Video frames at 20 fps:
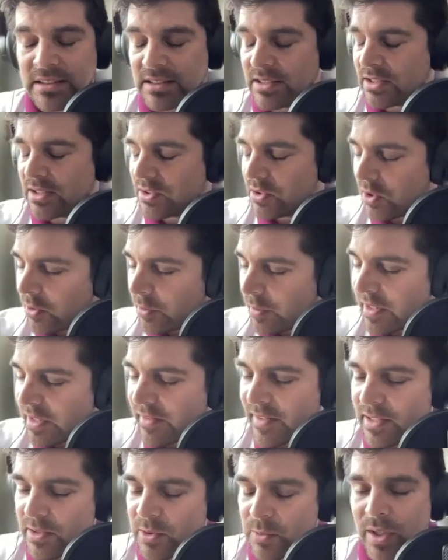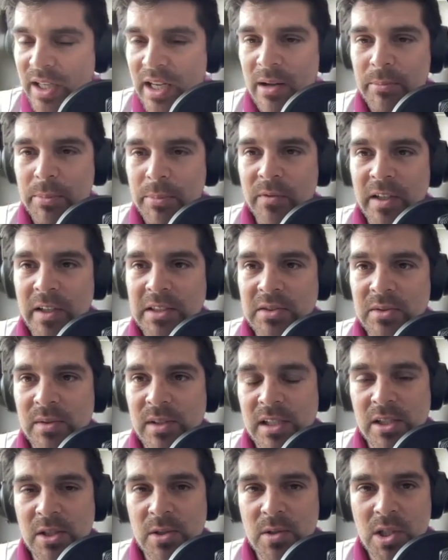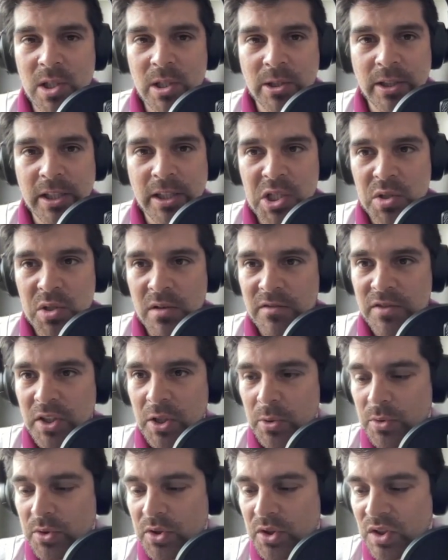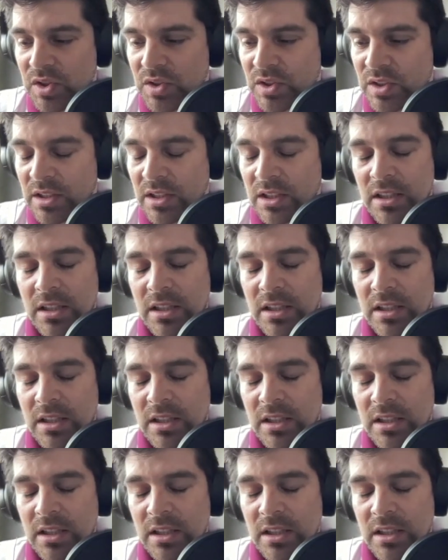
There's so many things we can provide to the new generation of coaches.